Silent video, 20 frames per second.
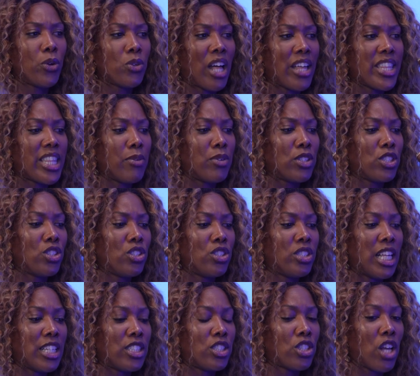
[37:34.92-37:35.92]
like there's
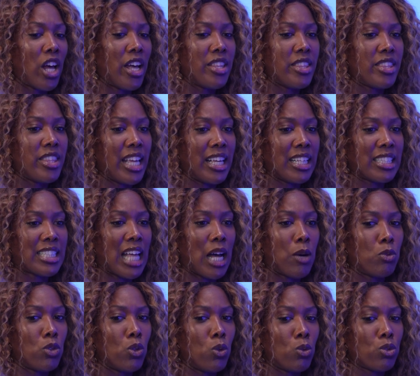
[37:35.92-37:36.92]
certain things that
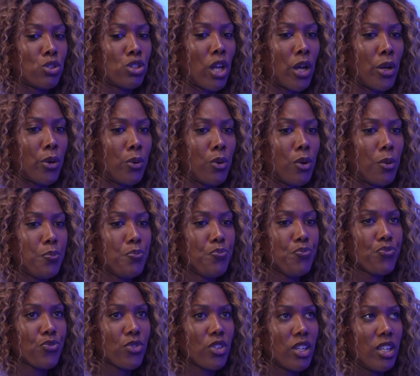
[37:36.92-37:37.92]
will also,
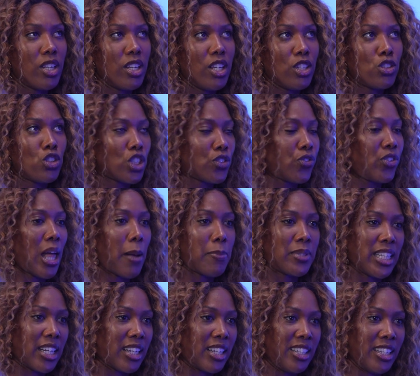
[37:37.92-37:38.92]
just for that
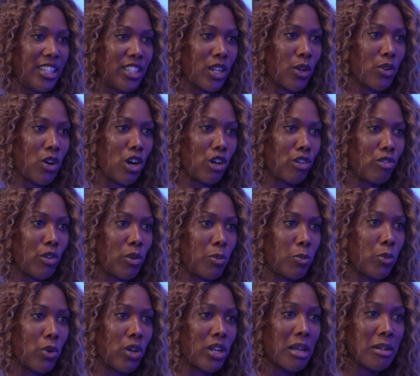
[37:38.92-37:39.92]
particular, our
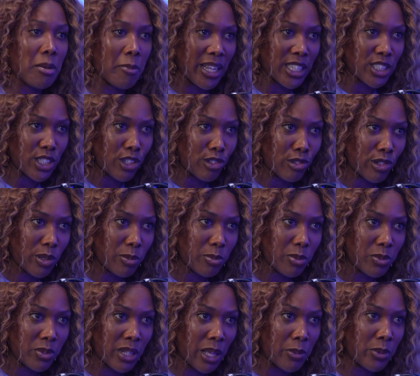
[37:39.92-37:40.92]
group were an amazing group.
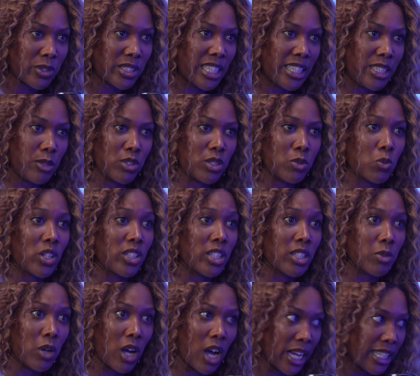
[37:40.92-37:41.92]
They said it was one of
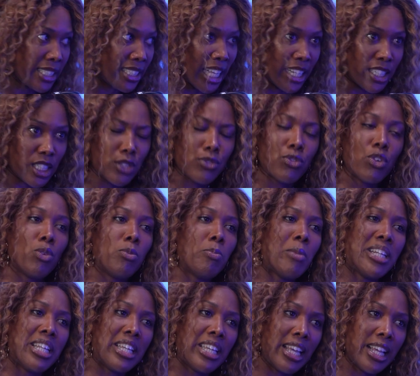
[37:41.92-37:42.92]
the highest standards for
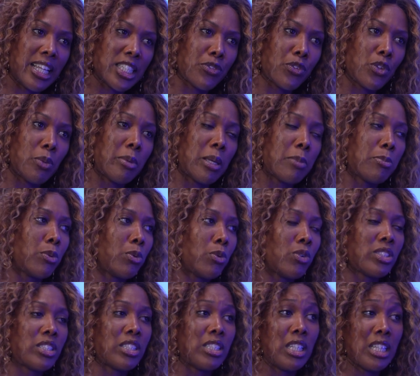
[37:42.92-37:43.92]
many years. Few
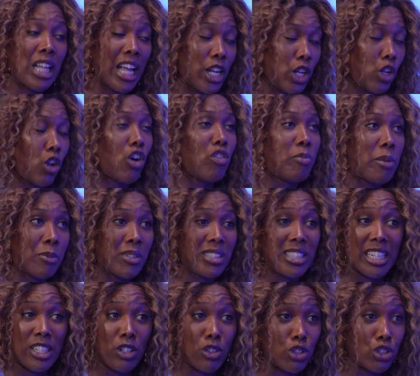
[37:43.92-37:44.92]
people, like a lot of people had
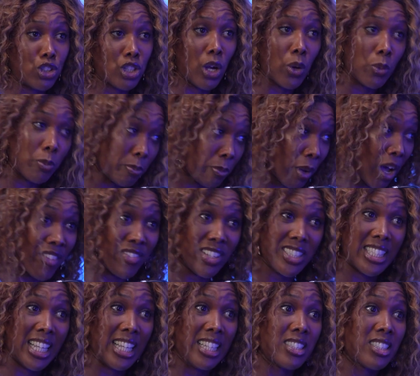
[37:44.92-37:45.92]
said it on the show, behind the
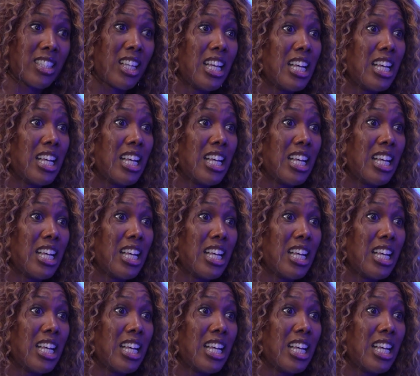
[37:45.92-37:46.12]
scenes,